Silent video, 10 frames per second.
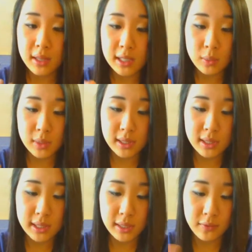This one's
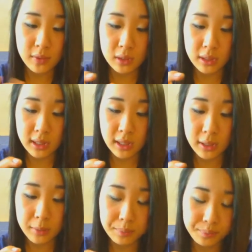
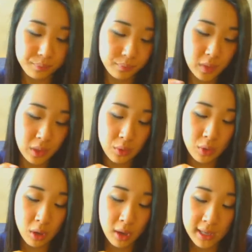definitely
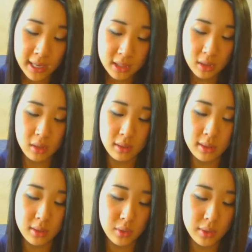not as
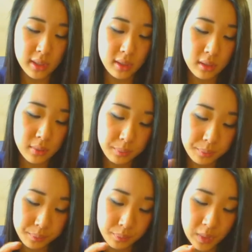concentrated.
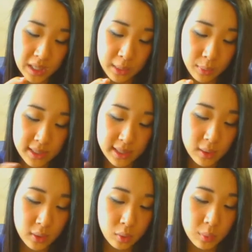I would say it
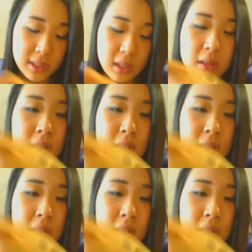was almost a